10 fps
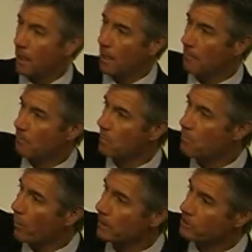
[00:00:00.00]
Um,
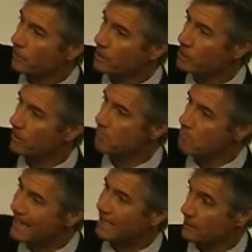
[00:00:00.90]
memorials traditionally
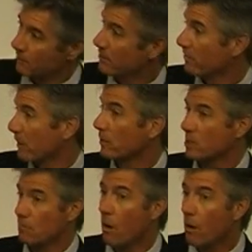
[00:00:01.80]
make us feel very
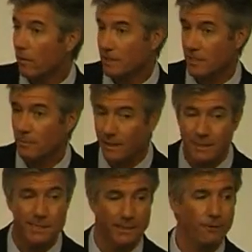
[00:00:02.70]
small and somewhat
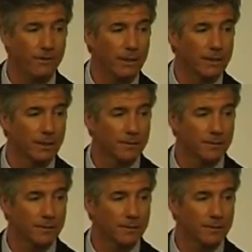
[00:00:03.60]
insignificant,